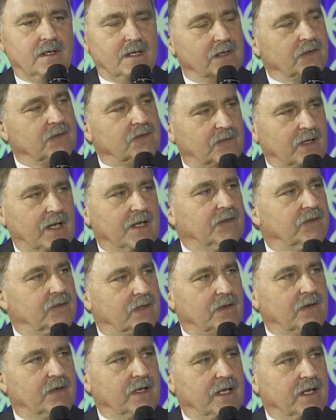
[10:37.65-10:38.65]
insights
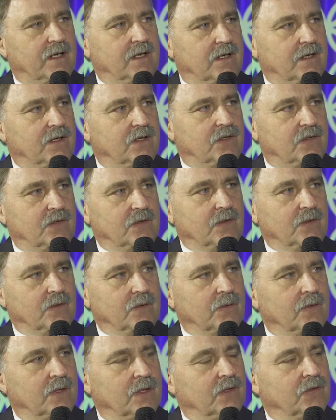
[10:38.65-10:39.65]
that are needed to
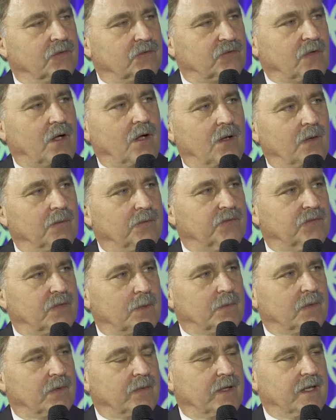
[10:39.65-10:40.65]
solve
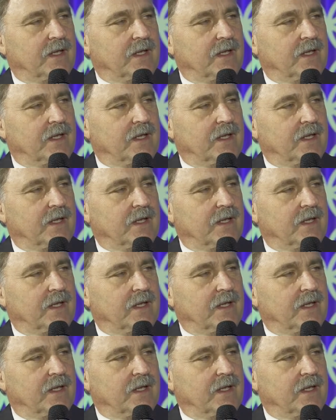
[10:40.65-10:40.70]
some of